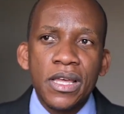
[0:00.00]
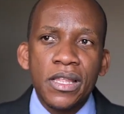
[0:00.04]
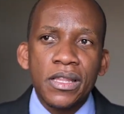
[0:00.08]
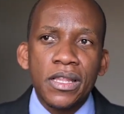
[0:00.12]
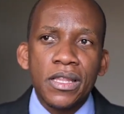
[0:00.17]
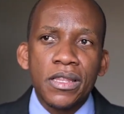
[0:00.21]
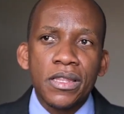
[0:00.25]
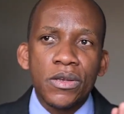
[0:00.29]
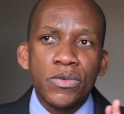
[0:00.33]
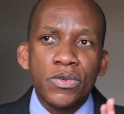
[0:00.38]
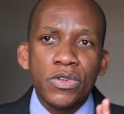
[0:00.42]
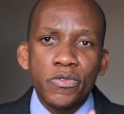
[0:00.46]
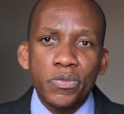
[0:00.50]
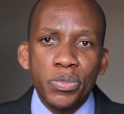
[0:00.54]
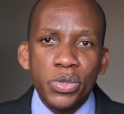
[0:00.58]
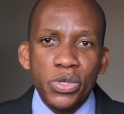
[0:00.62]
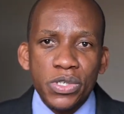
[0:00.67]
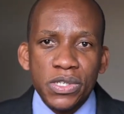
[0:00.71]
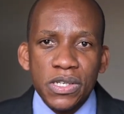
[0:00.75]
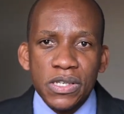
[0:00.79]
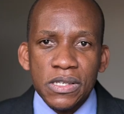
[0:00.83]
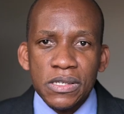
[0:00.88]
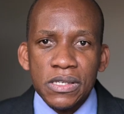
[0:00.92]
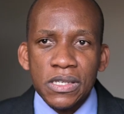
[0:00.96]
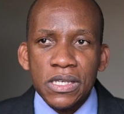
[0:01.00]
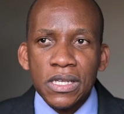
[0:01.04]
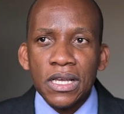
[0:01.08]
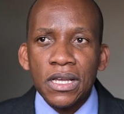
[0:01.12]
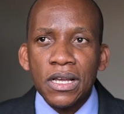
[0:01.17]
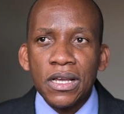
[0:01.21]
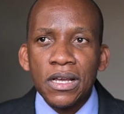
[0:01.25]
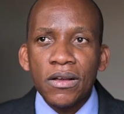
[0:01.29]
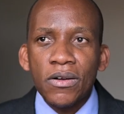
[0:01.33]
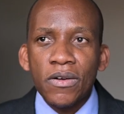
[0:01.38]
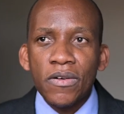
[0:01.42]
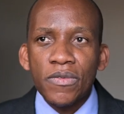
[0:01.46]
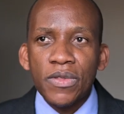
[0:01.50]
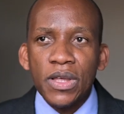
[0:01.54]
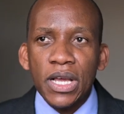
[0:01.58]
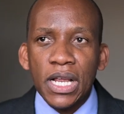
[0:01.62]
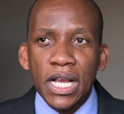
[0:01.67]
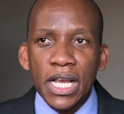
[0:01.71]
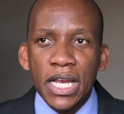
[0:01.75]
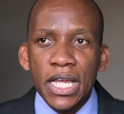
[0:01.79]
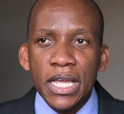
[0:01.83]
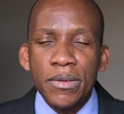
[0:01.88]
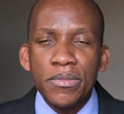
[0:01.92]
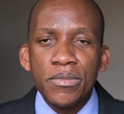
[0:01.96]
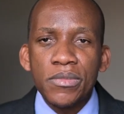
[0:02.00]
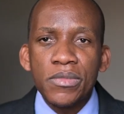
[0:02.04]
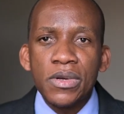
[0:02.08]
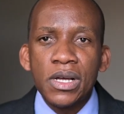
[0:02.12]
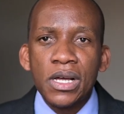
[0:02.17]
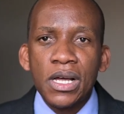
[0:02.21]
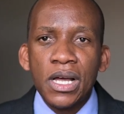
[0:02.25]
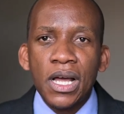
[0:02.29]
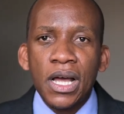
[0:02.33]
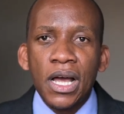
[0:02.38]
then there is processing of the claim,